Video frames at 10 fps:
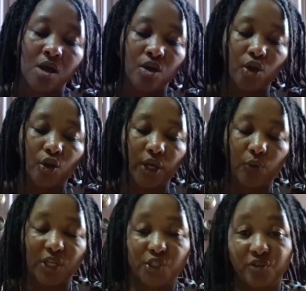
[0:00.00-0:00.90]
in
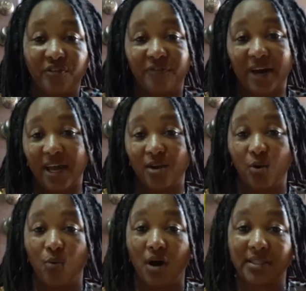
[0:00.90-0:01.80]
which you find the
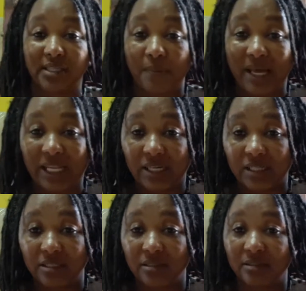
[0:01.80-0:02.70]

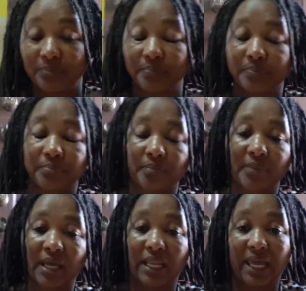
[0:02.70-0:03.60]
watermelon,
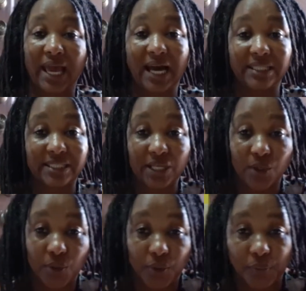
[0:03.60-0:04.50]
the
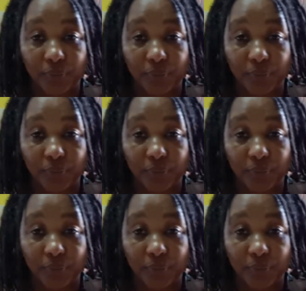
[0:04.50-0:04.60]
cantaloupe,